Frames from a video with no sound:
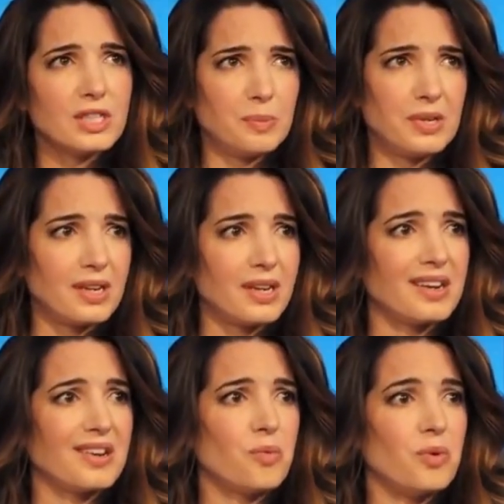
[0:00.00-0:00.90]

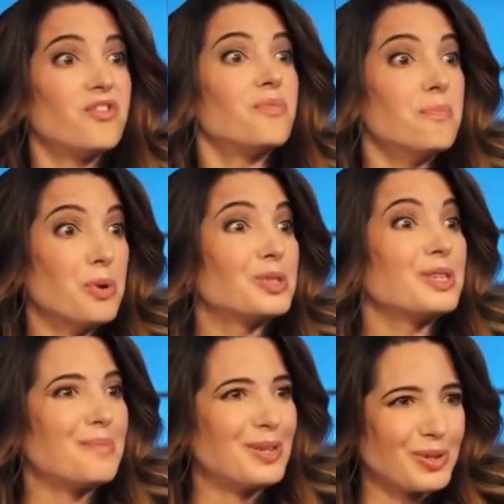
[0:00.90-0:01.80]
speaking, we've
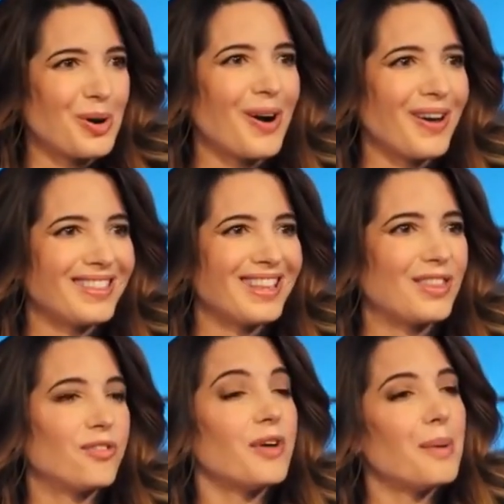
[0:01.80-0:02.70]
mostly been taught that
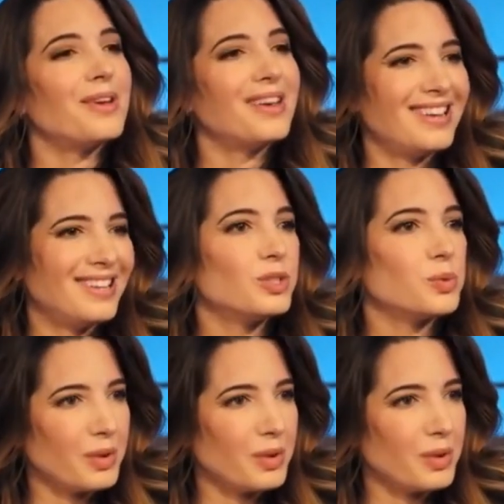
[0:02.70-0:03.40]
the feminine is